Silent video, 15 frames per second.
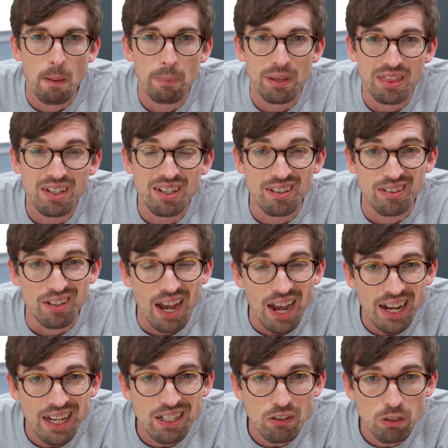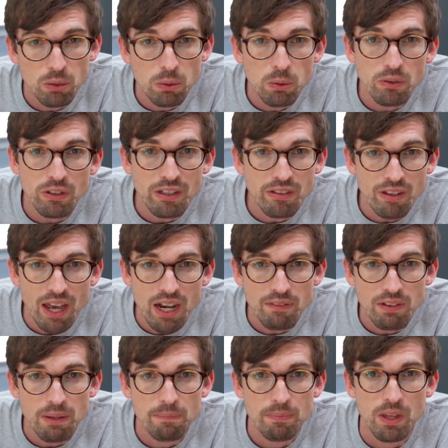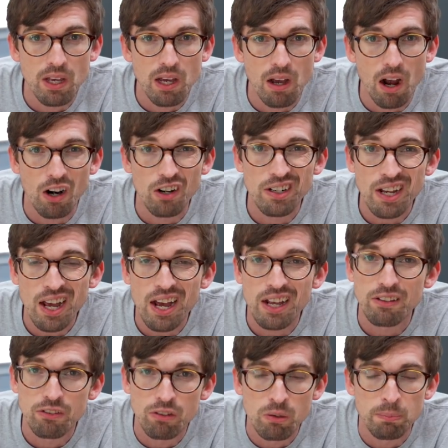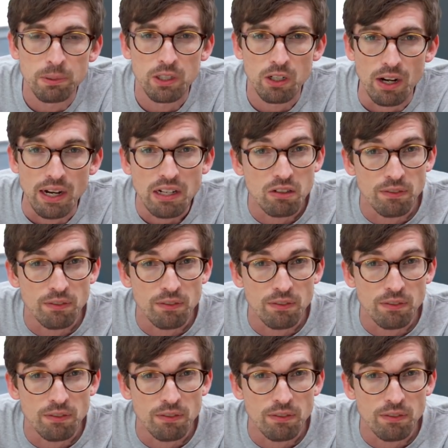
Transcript: but the design tools inside of it are not super great.